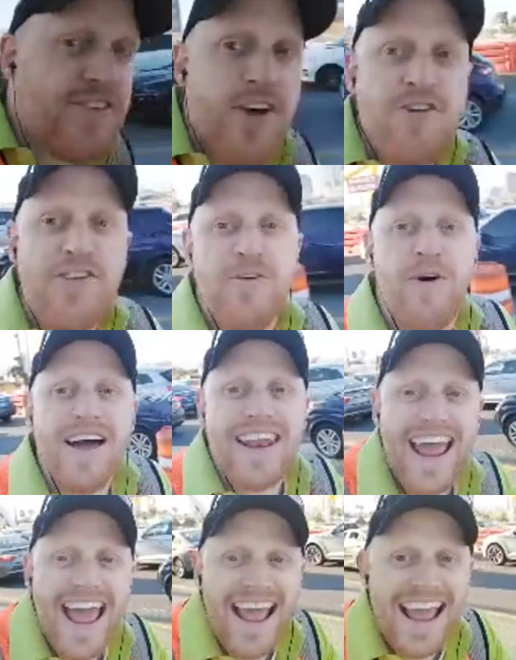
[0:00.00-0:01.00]
those that want
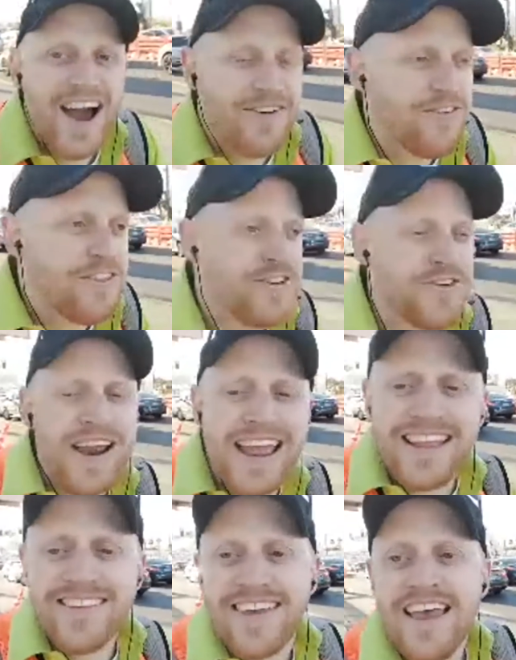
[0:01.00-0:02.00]
to hang out for the
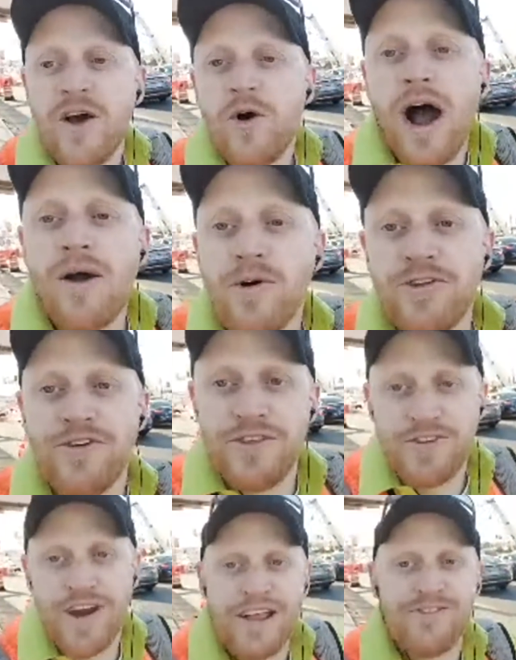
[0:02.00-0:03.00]
drains, I will do
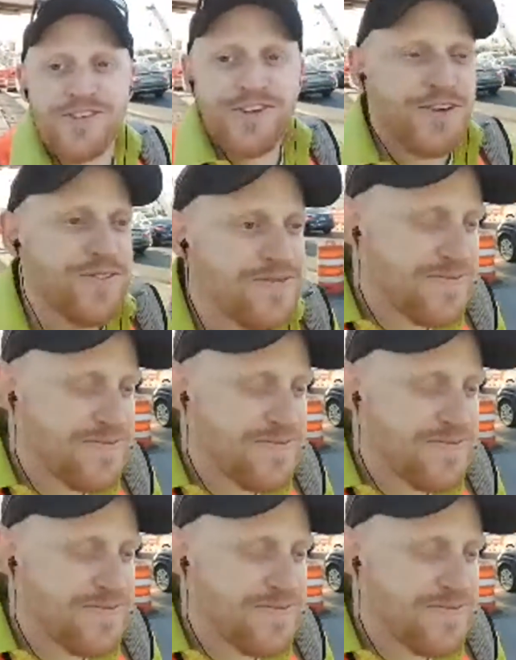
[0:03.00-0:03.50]
the drains too.